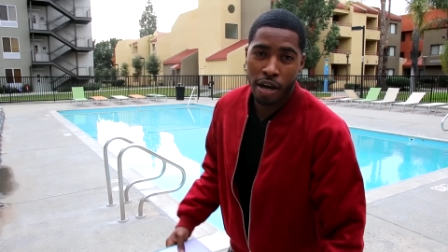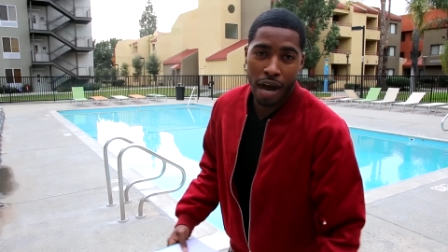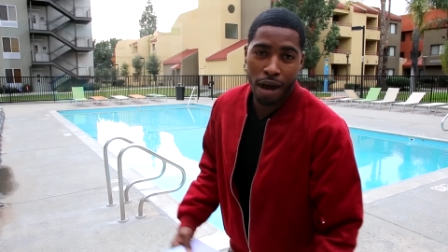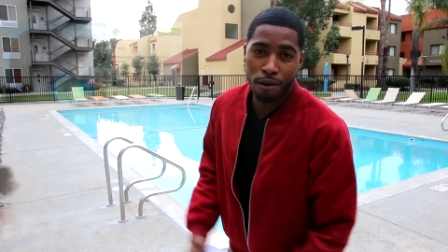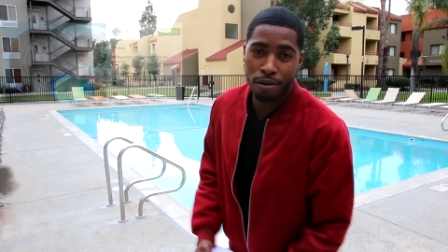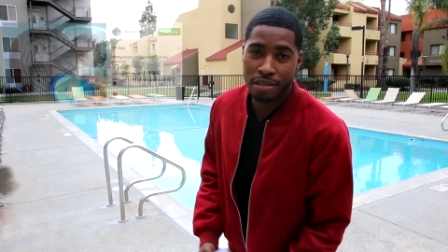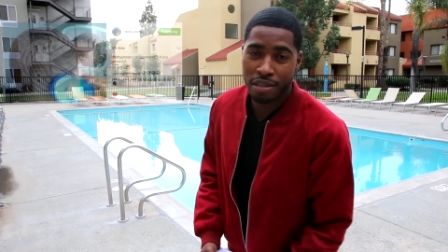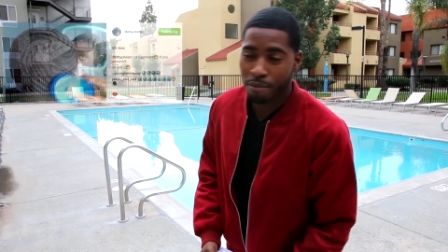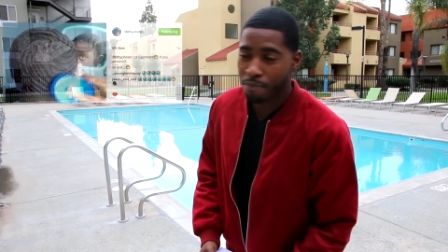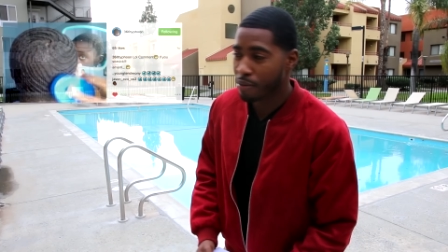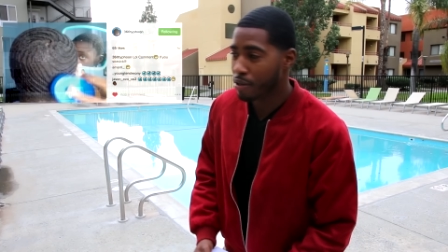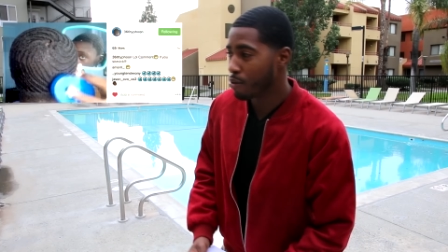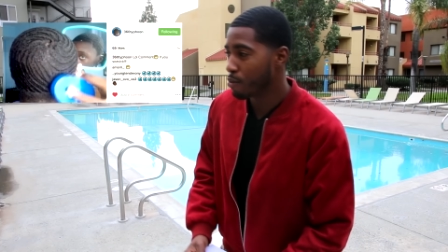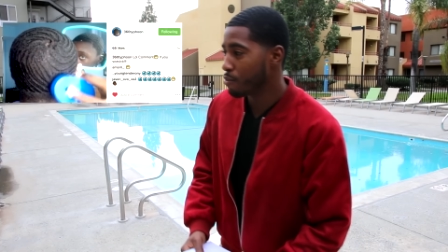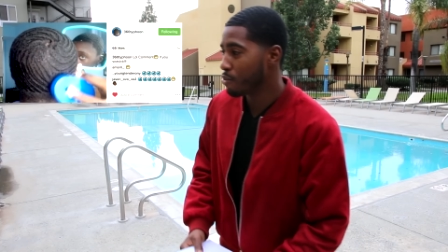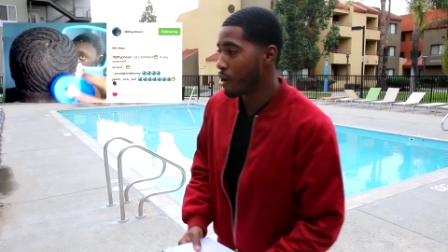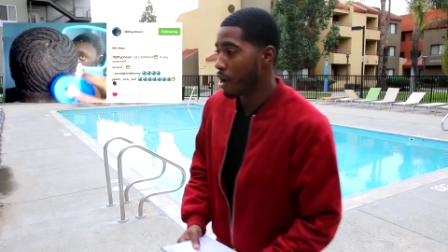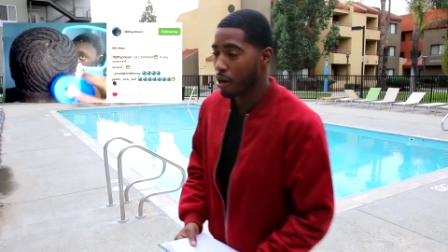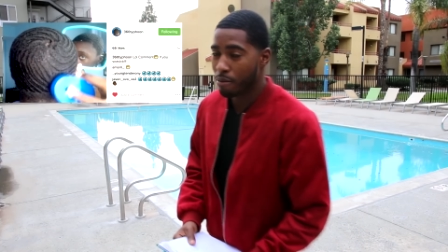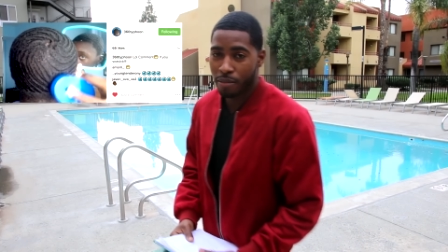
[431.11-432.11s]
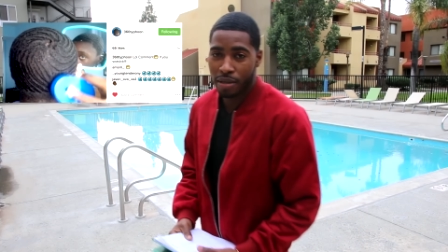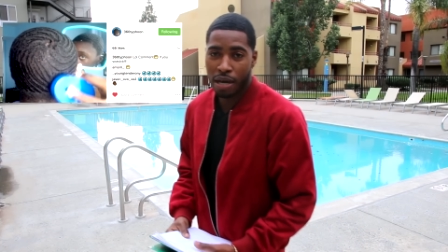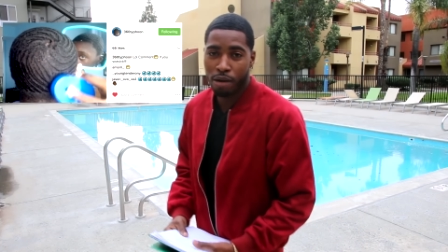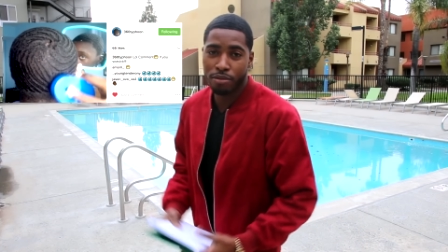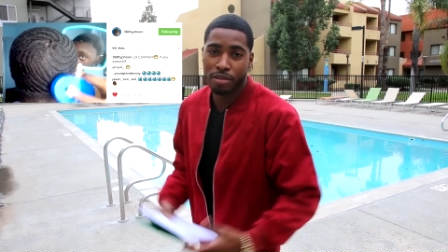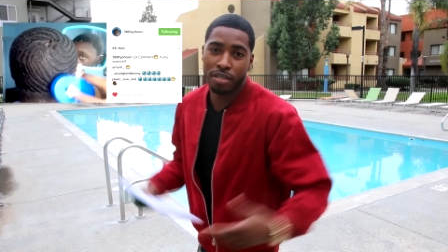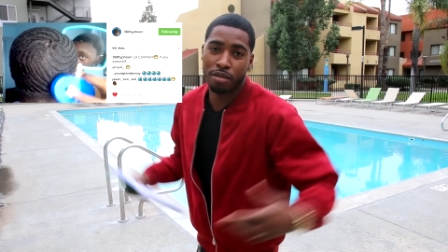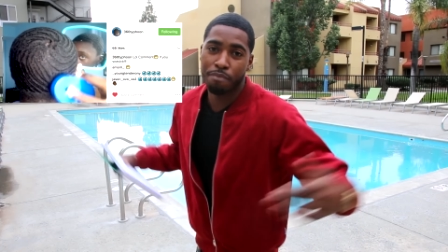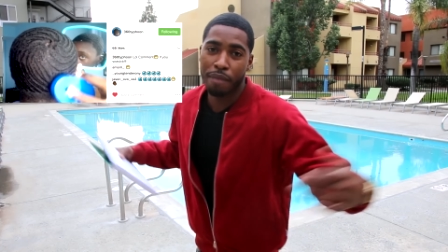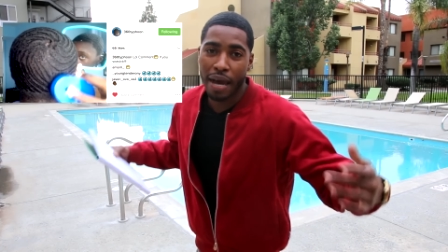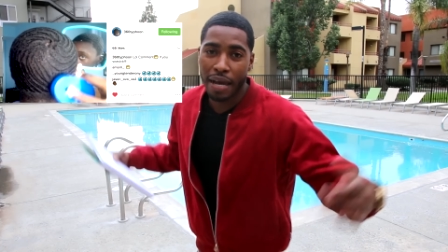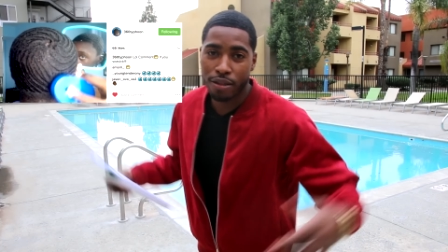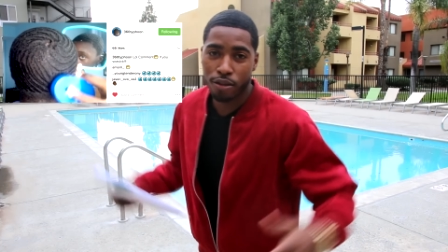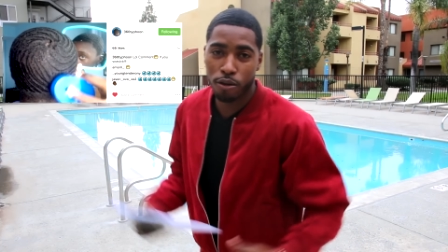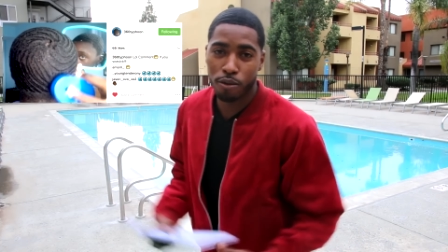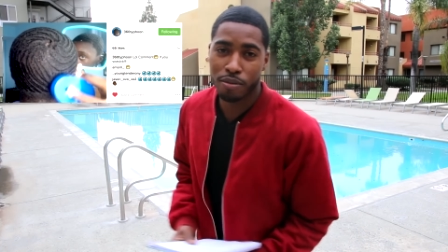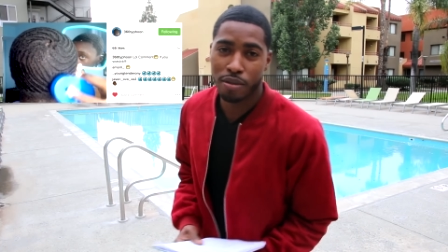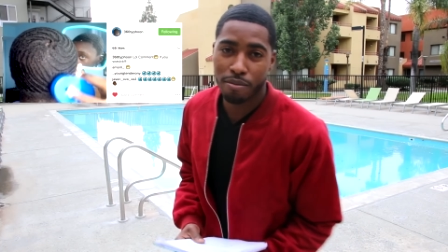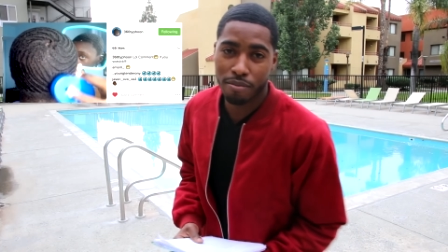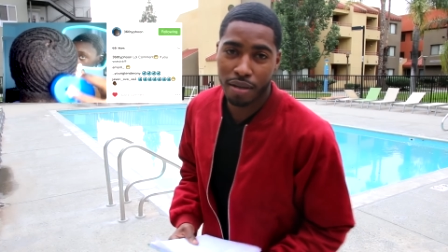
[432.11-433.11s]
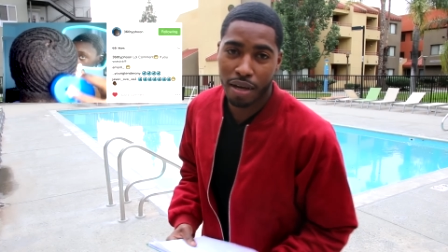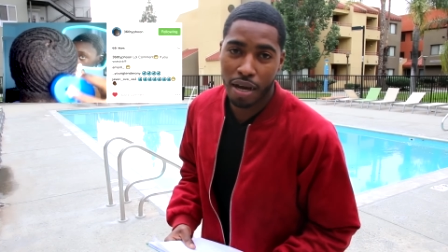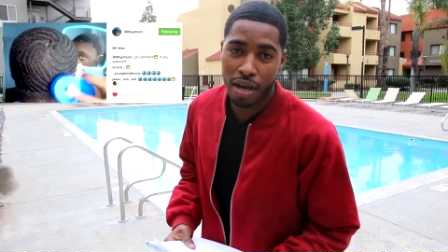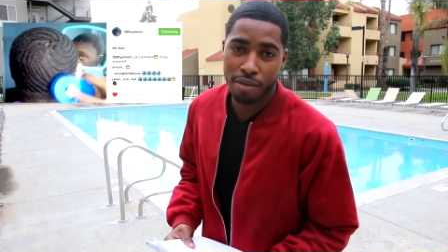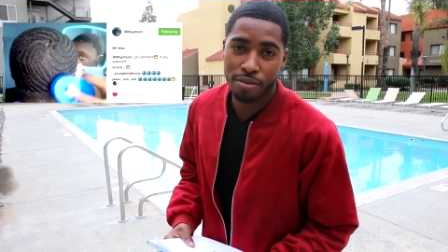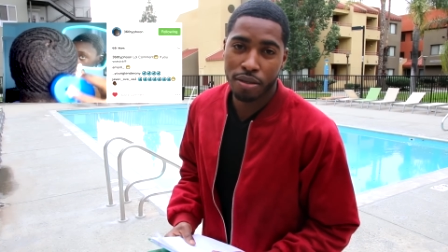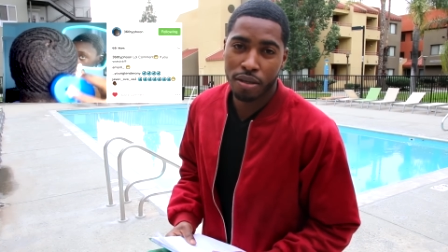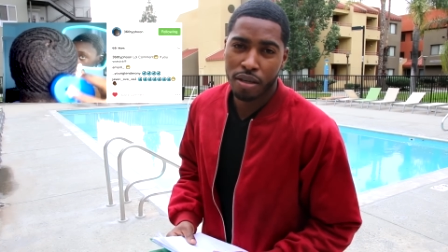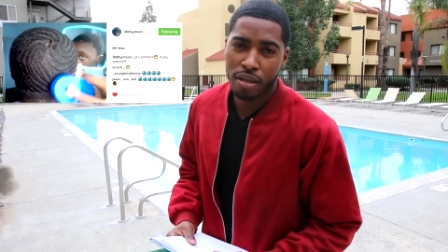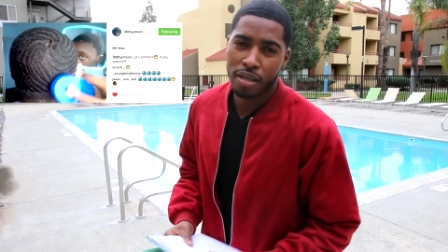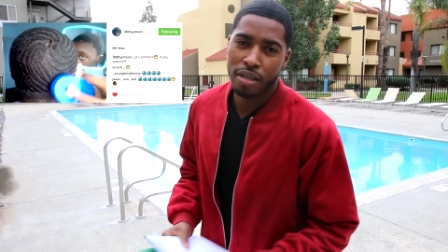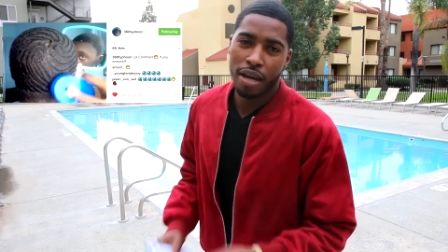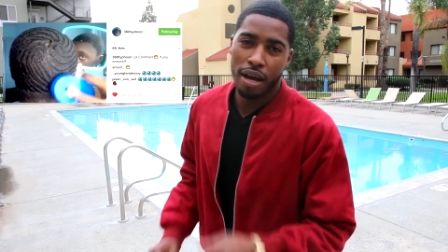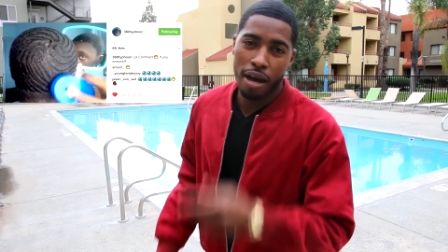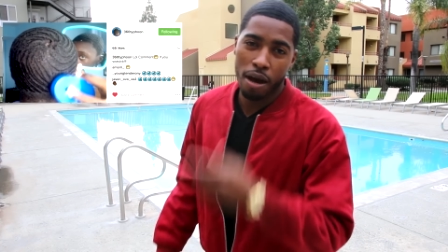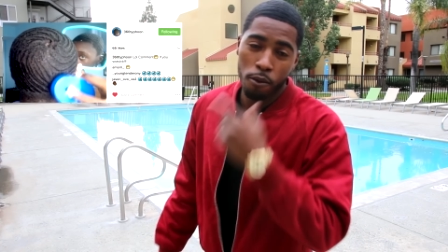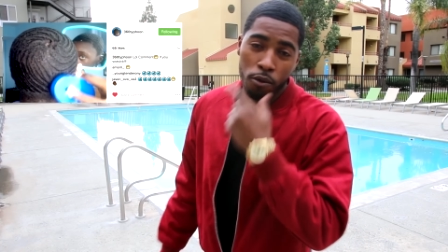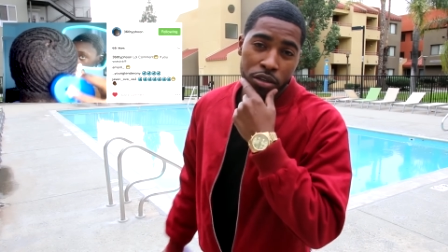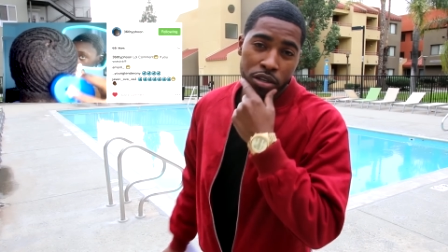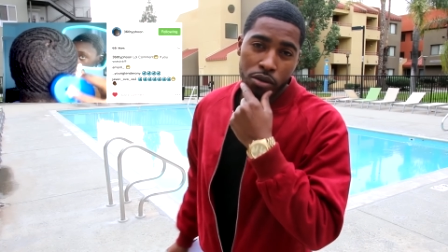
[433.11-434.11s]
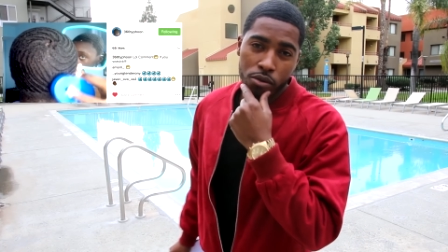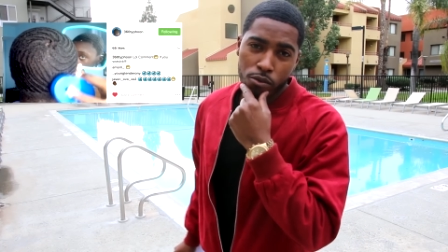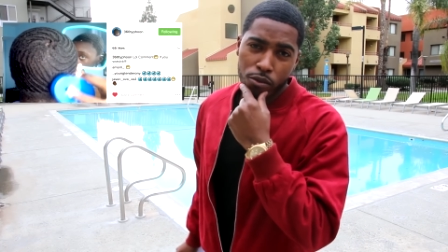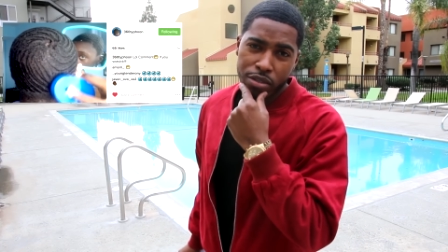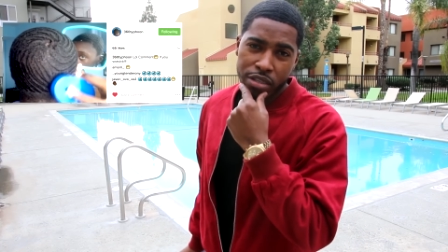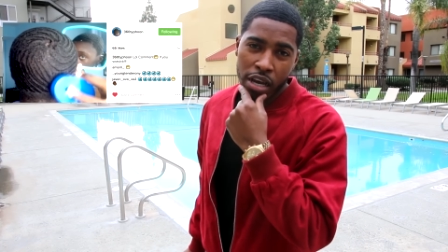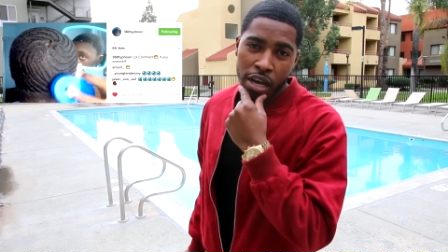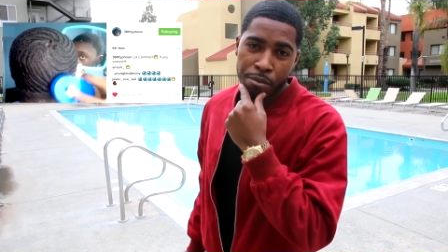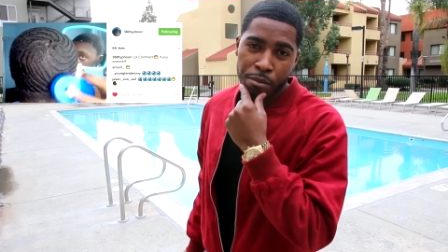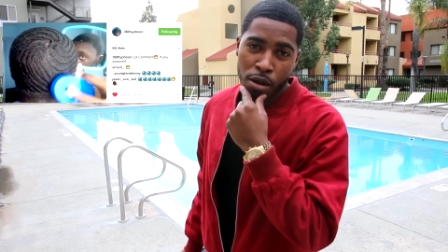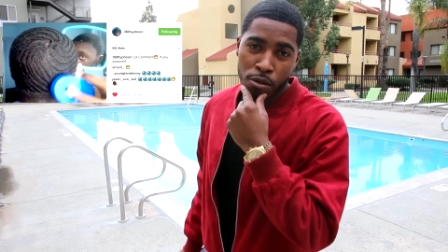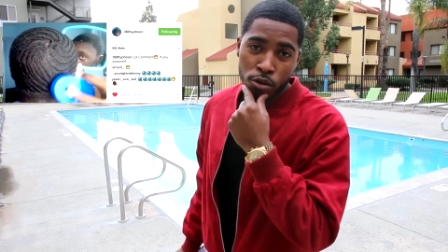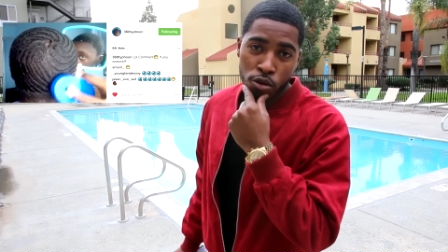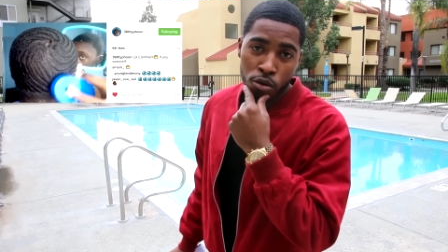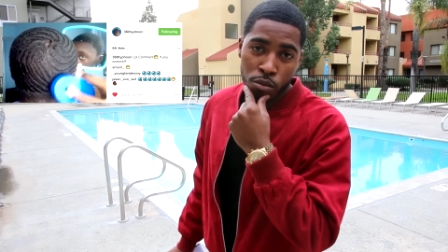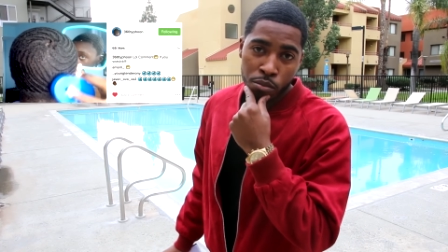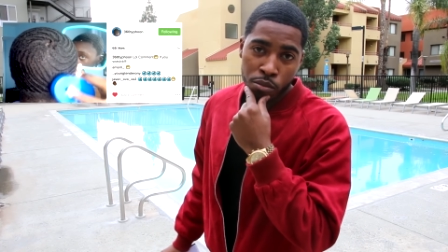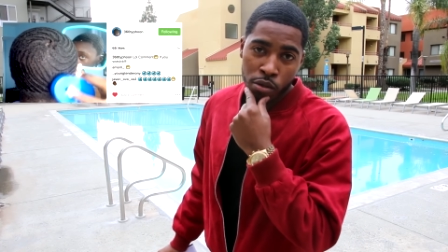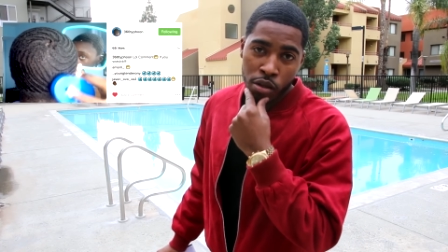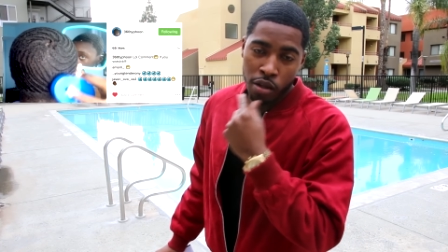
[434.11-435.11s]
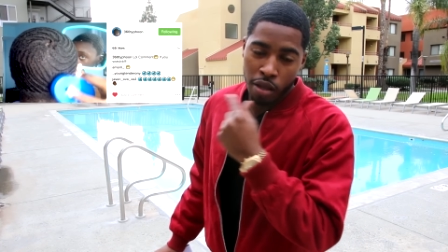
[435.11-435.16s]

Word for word: I was up in the, you know what I mean? I was in the bathroom sometimes. I was, was I in my room?